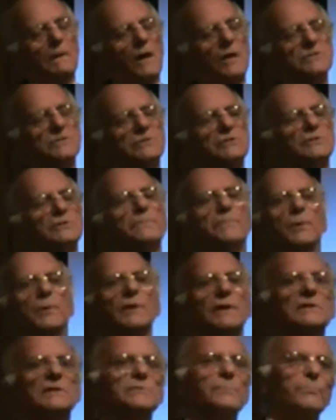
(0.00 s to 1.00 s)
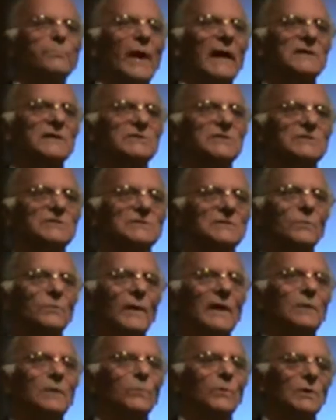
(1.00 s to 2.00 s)
asked us to put it into practice. And the
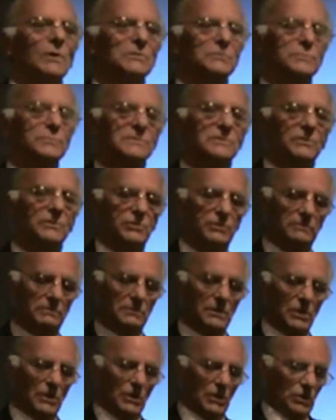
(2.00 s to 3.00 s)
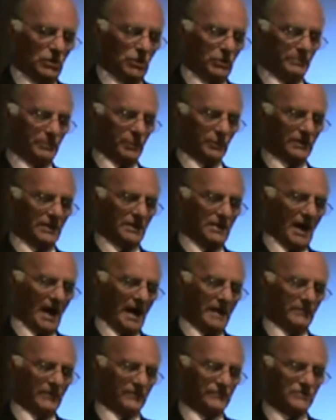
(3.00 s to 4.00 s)
way it worked was that you, you put the
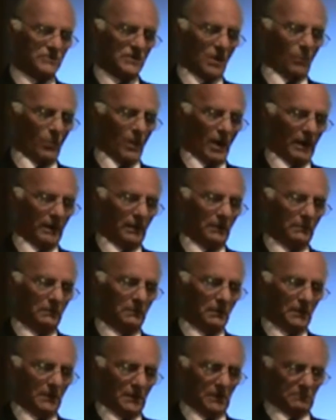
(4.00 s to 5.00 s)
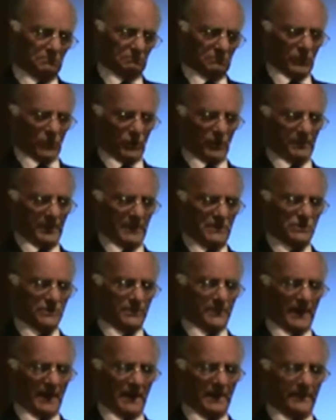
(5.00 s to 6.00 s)
name of someone on a piece
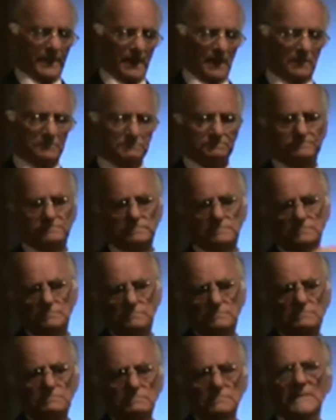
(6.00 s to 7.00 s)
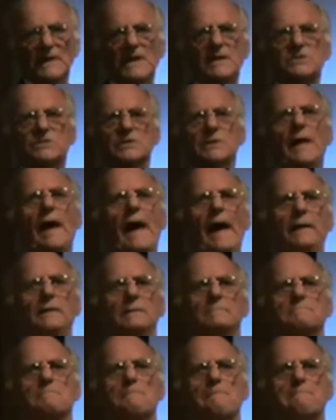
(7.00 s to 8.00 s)
of paper into the hat,
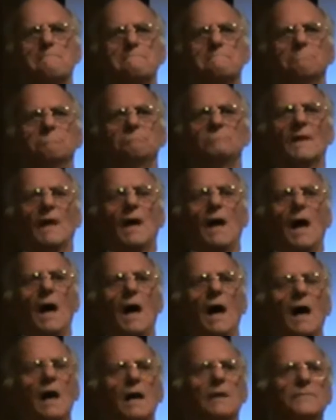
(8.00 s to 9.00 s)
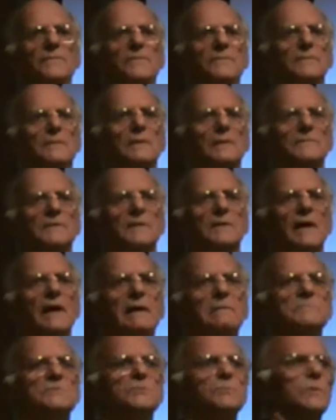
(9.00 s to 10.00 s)
and, and the
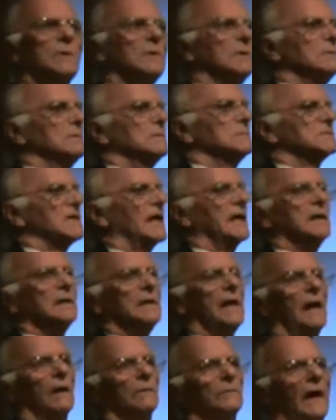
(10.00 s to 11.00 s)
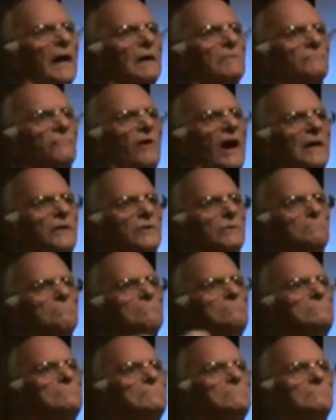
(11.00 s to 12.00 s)
names were taken out at
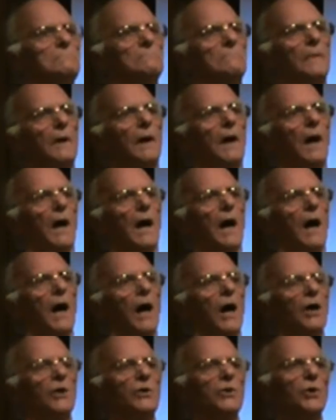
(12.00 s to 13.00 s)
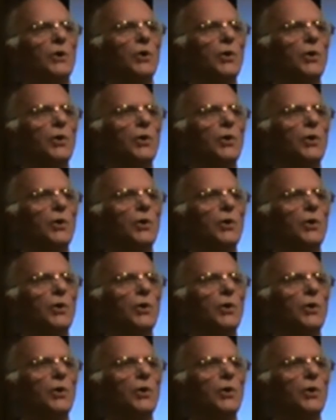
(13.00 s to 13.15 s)
random. And